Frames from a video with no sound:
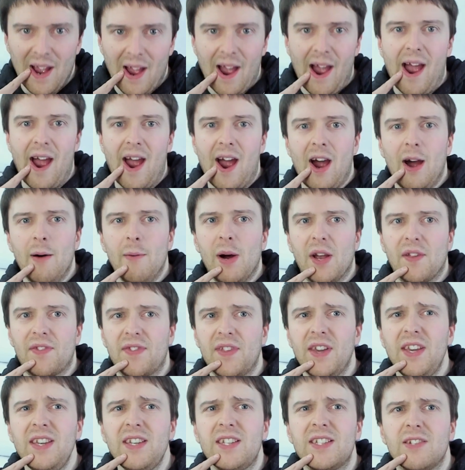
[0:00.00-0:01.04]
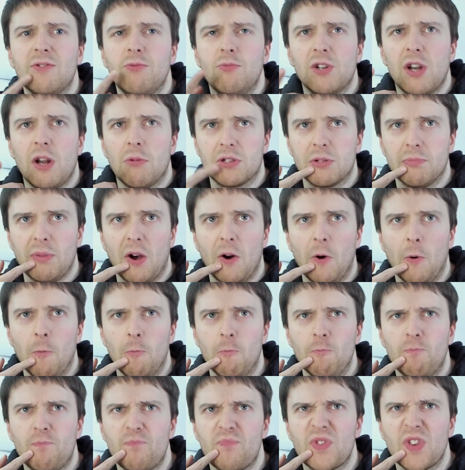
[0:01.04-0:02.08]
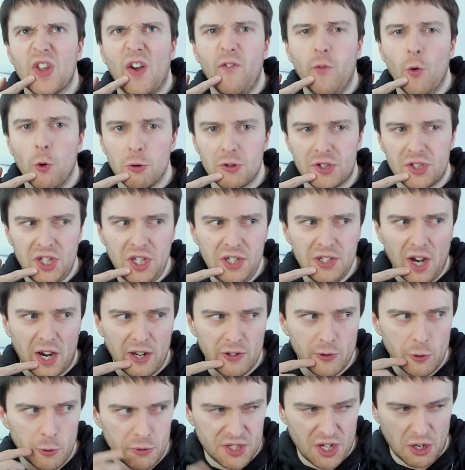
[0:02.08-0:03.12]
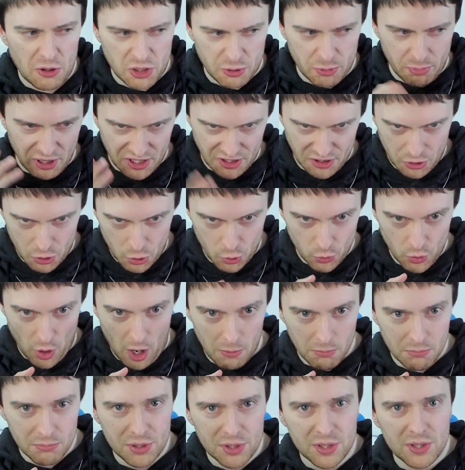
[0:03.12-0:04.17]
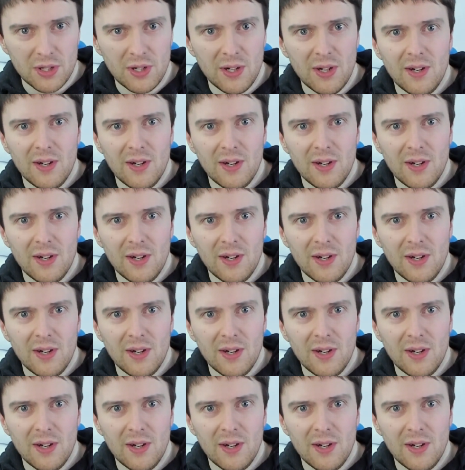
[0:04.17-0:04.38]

Um, I think when I was about 14, I learned how to play the drums